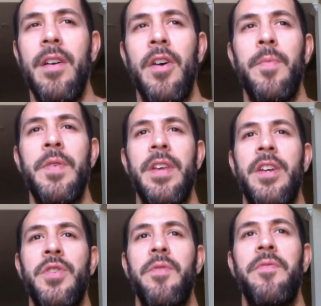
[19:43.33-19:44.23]

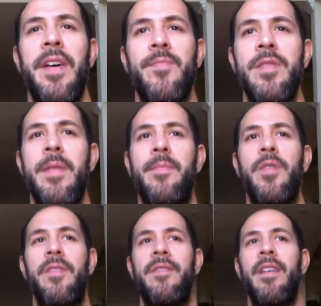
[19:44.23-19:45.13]
homosexual family
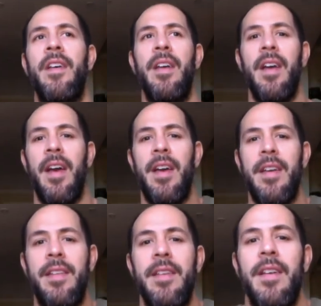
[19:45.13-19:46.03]
members.
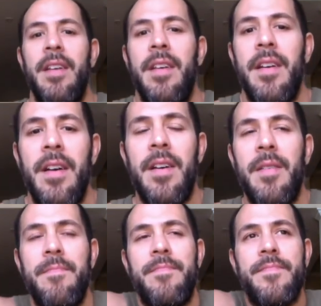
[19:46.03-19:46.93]
And,
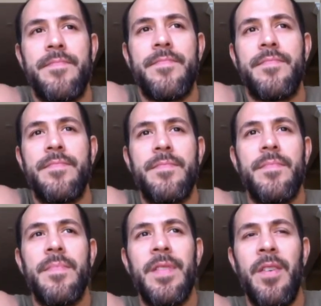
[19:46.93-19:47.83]

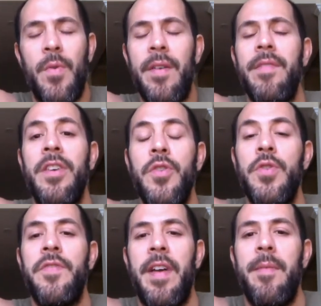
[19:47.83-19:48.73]
we have a
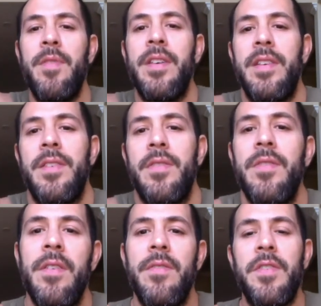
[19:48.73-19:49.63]
huge family, so,
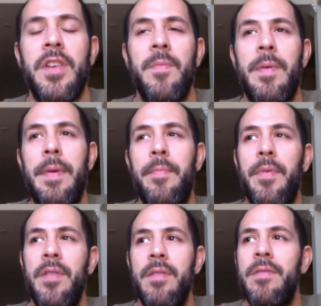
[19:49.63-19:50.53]
there's going to be
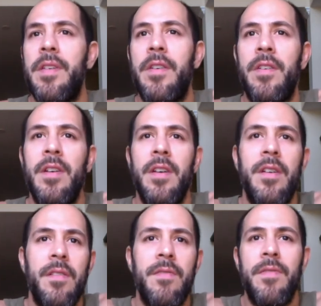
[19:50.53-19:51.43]
people that are
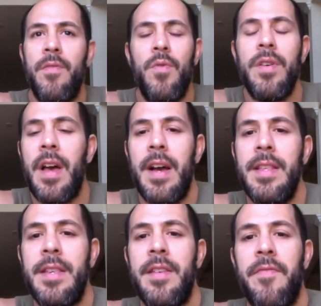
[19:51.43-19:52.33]
all
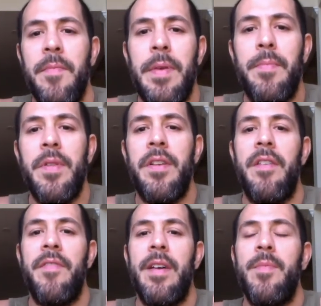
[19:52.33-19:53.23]
kinds of different people in our
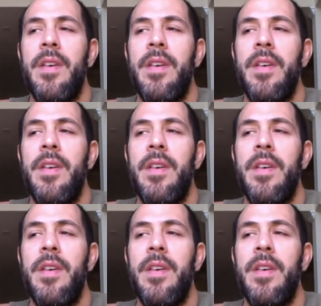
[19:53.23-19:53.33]
family.